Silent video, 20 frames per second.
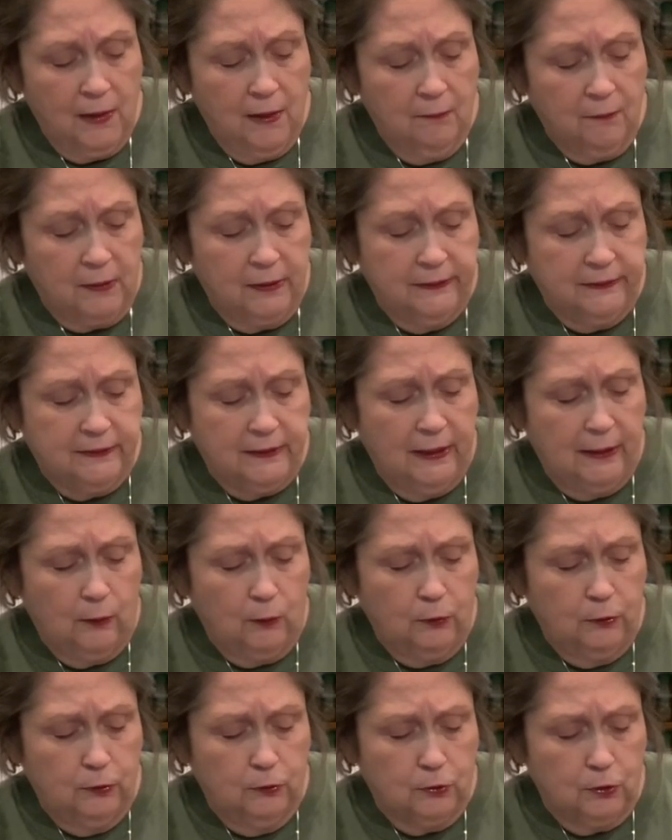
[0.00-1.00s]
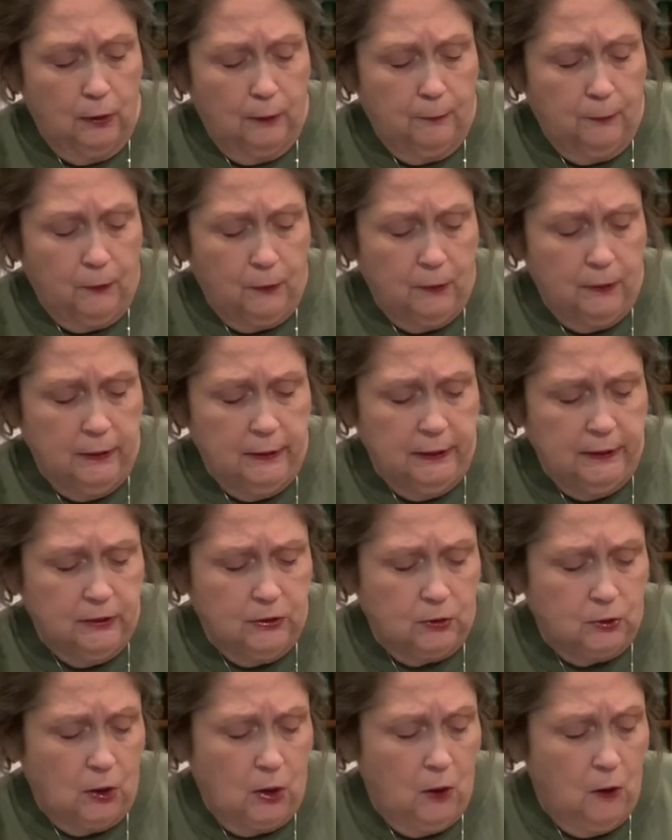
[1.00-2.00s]
because they are usually pretty
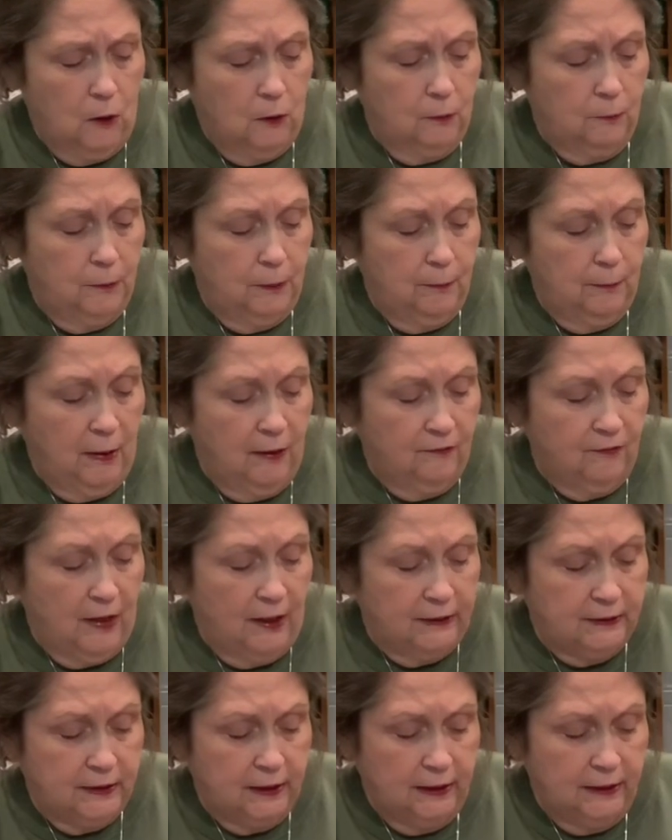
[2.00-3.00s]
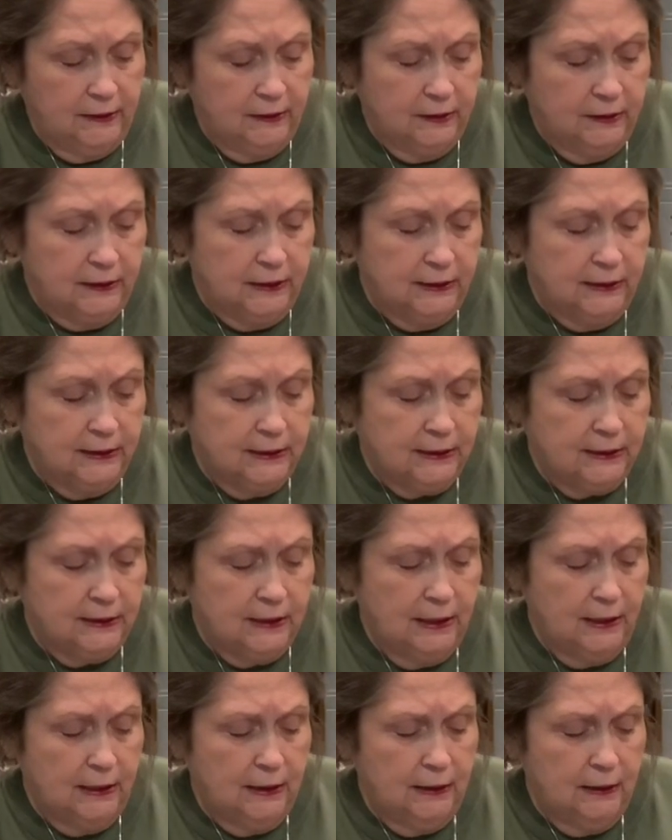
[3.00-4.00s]
strong, but my Vidalias
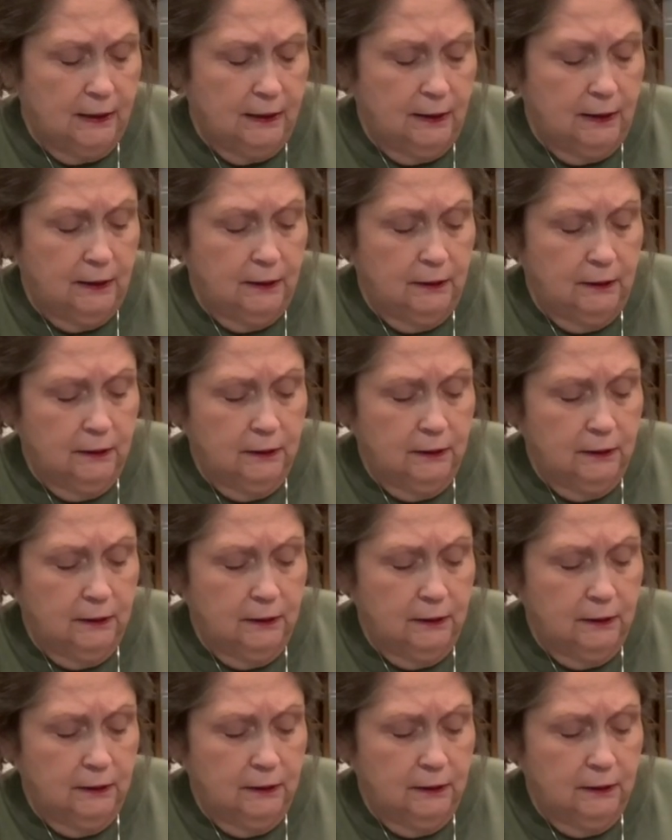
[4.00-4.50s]
and